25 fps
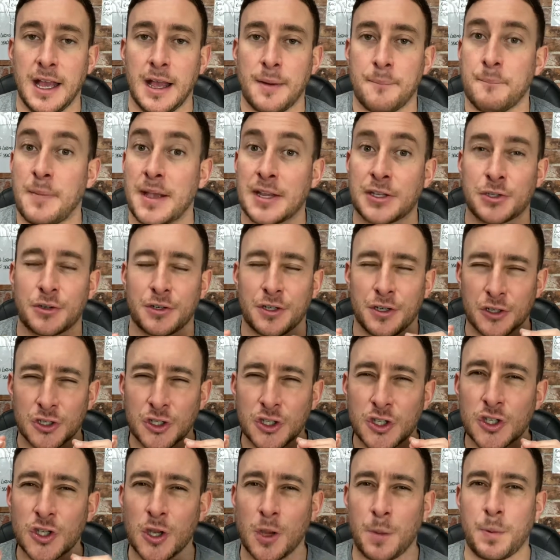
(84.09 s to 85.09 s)
Make sure you're
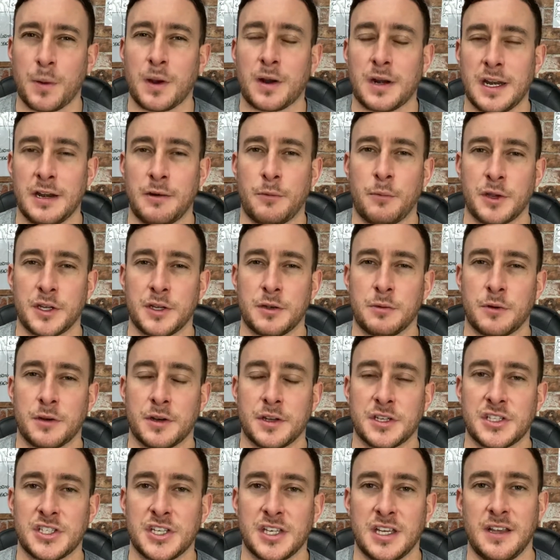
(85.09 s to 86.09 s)
super clear on what you want to
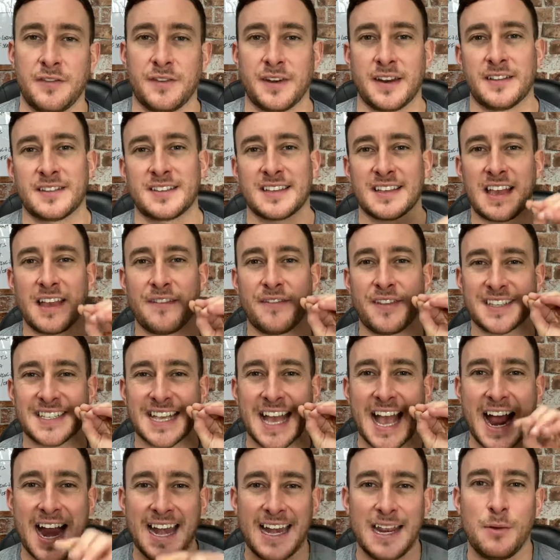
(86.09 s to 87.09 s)
achieve, and if there's
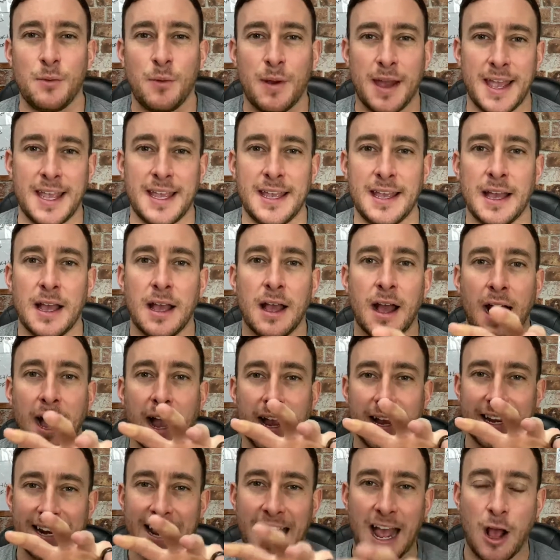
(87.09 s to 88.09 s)
any way I
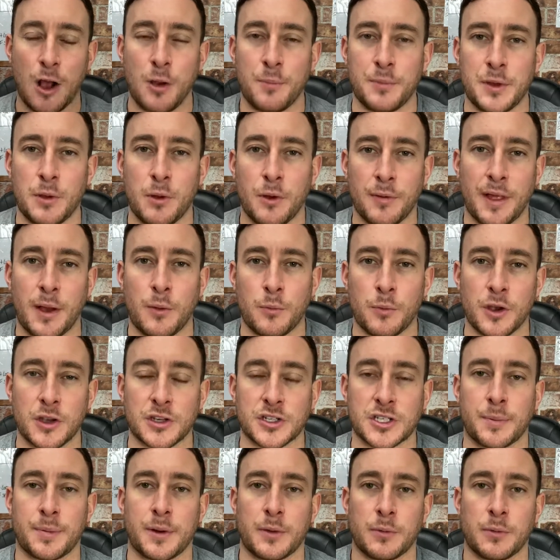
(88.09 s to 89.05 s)
can help you on that workshop,